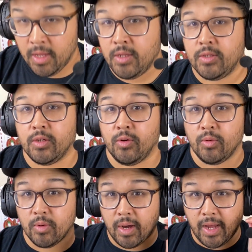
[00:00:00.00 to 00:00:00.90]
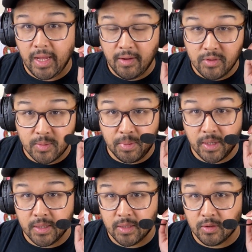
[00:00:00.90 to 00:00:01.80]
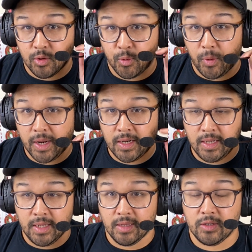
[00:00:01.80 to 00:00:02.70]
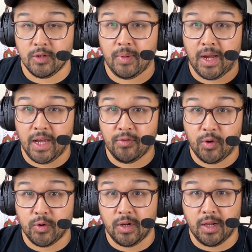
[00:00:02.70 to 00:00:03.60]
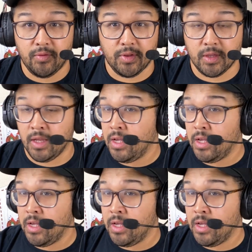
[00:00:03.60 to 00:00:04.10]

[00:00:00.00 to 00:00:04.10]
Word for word: So I have this plugged in directly into my iPhone 11.